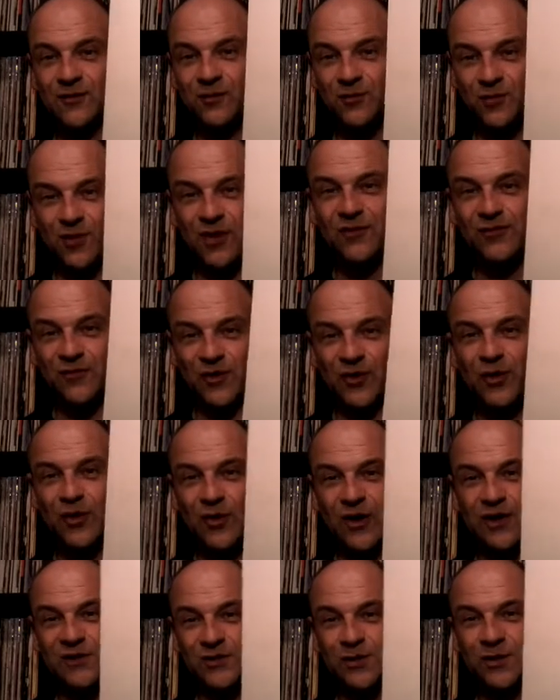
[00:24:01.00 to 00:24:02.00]

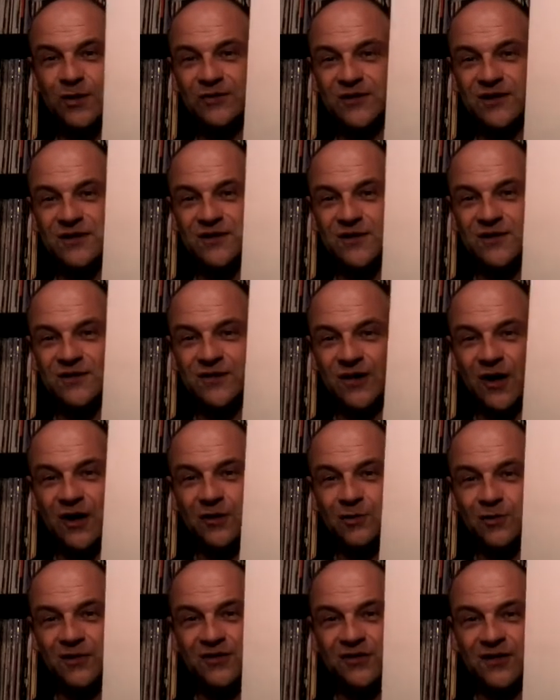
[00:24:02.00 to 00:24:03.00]
12 inches, I
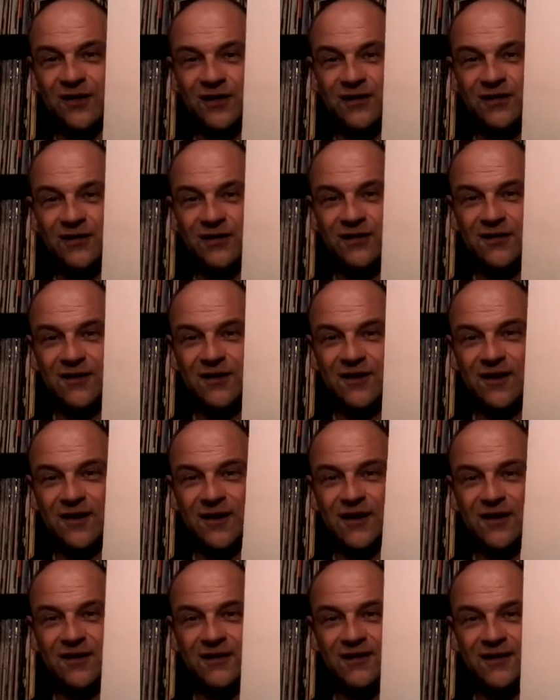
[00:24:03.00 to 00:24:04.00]
would say,
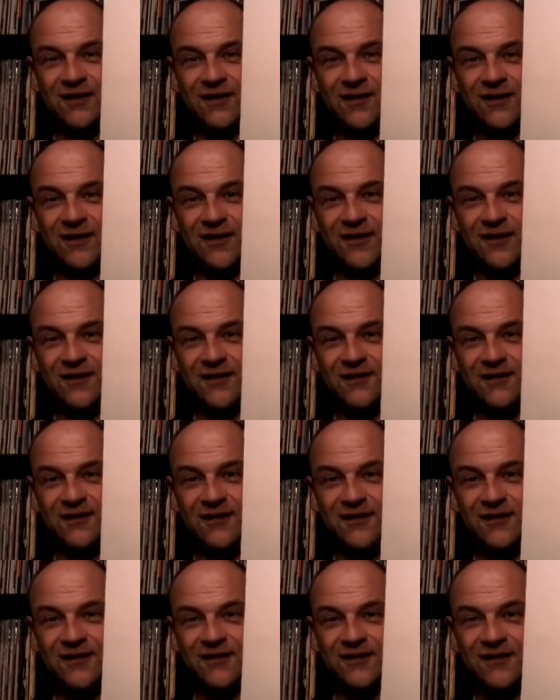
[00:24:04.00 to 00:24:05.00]
and
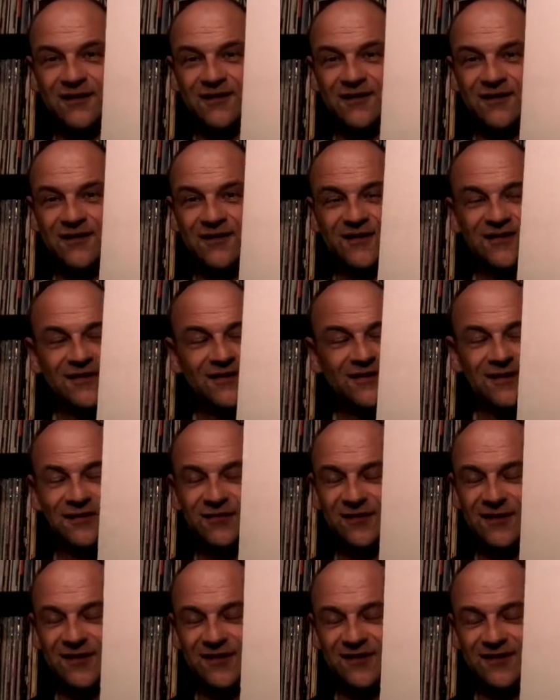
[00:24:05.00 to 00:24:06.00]

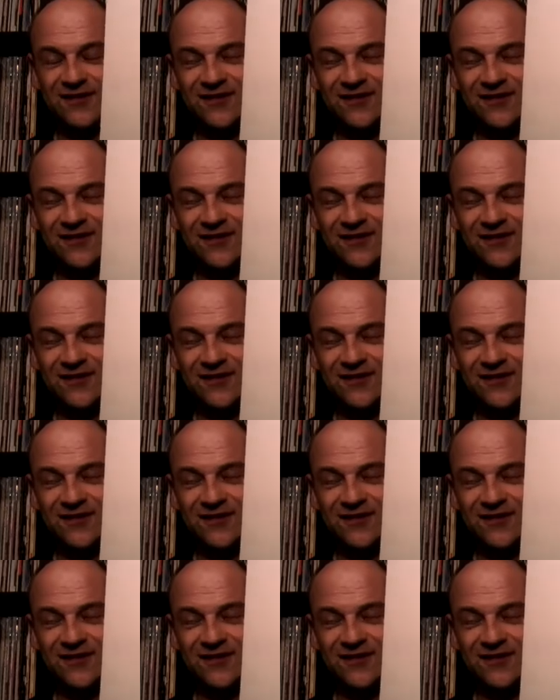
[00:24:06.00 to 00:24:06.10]
love it.